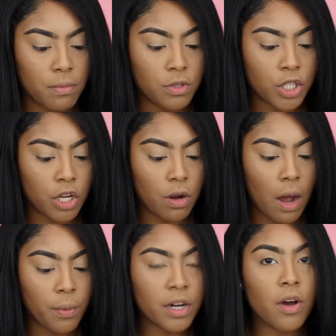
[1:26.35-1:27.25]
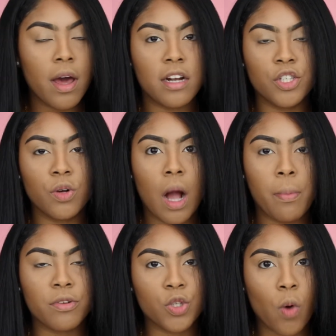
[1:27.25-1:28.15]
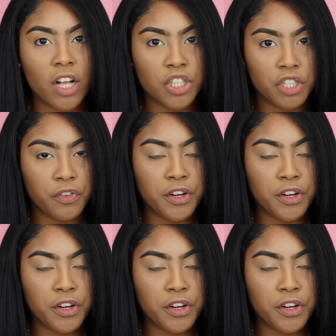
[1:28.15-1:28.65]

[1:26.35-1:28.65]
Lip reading: So I want to go ahead and do a couple of swatches for